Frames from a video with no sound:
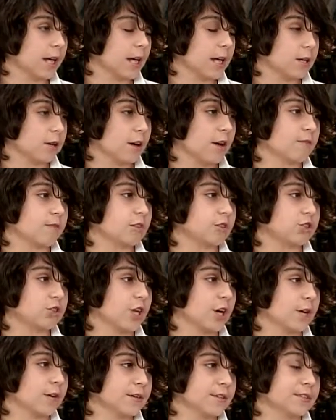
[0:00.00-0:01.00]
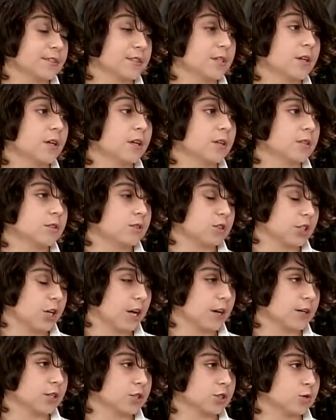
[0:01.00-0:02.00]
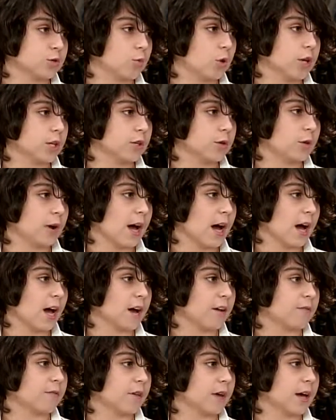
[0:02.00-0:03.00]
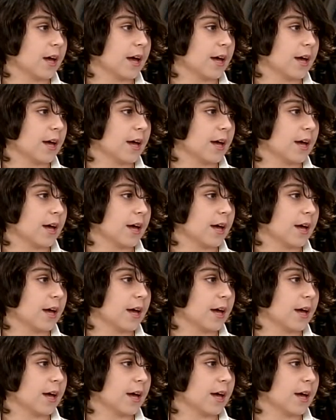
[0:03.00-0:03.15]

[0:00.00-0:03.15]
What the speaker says: and you have to cherish what you have